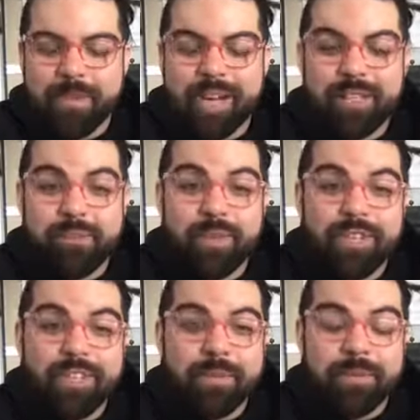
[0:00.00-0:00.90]
because
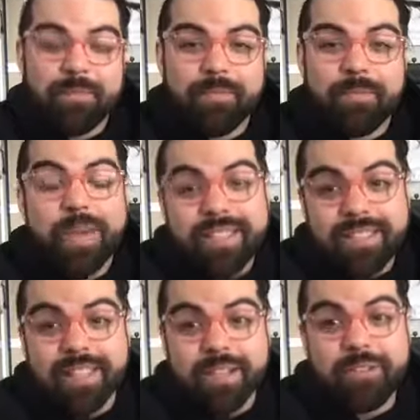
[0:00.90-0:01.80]
we're
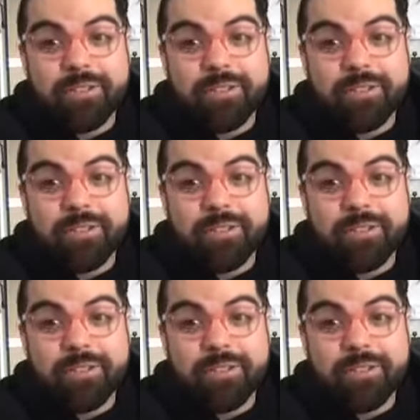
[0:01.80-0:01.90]
basically going